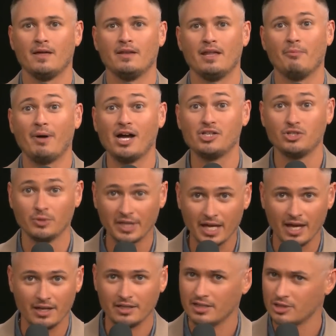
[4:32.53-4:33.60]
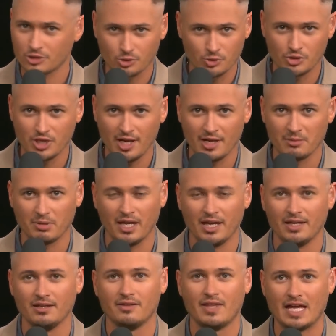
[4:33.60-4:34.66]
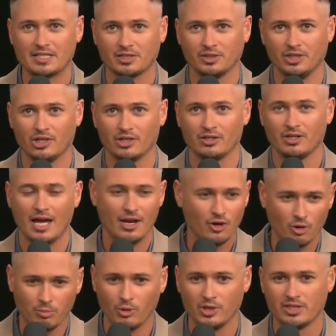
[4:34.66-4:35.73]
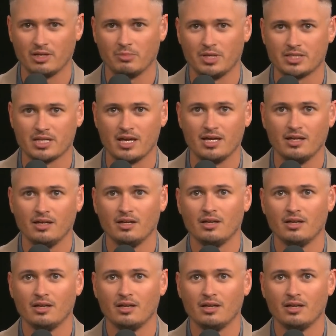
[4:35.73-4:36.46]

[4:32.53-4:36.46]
Now, mind you, again, in excruciating pain, that's clear. At no point did anybody say,